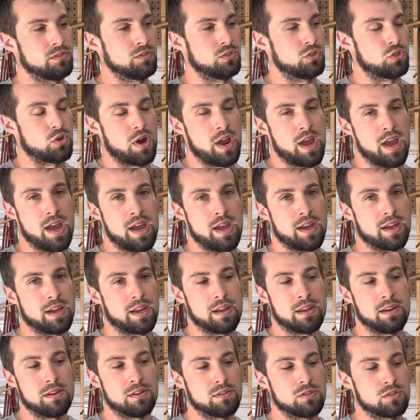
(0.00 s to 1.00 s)
drag
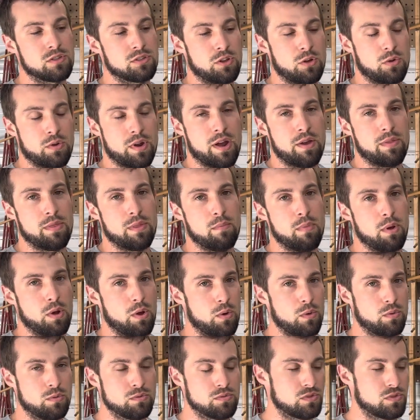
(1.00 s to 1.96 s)
and slow down the bow.